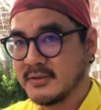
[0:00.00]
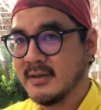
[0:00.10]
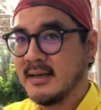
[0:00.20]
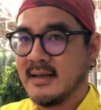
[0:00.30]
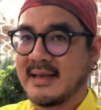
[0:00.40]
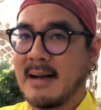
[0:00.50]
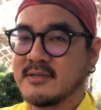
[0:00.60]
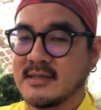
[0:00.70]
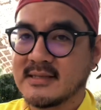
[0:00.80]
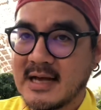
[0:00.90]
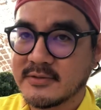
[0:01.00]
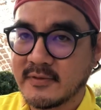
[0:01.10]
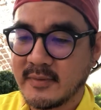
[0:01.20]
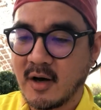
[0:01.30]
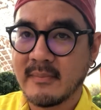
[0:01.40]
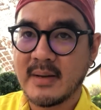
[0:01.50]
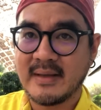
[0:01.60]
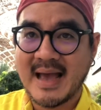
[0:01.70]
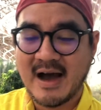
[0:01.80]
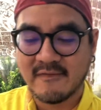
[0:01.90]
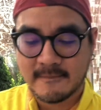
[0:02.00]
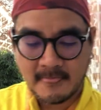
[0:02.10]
It capture the sounds on my behalf.